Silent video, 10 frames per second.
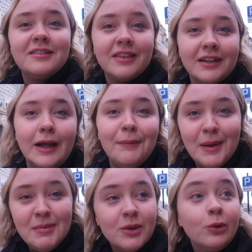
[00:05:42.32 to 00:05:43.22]
is the thing, that
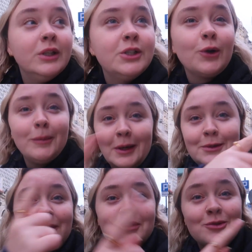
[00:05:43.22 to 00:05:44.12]
might be the only door,
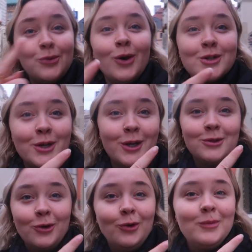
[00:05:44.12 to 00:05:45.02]
because we've just walked
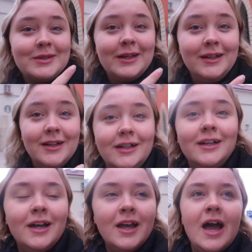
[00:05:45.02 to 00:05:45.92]
around the whole
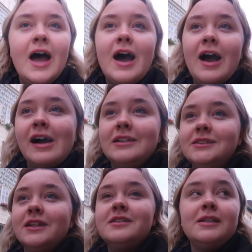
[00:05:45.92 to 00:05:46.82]
Basilica
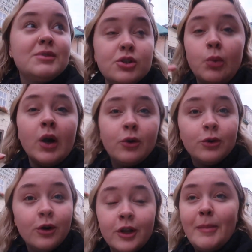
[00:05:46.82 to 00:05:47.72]
and it seems there's work
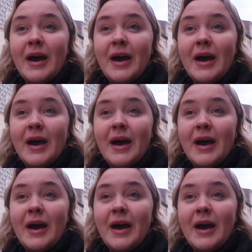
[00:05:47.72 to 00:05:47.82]
going on at the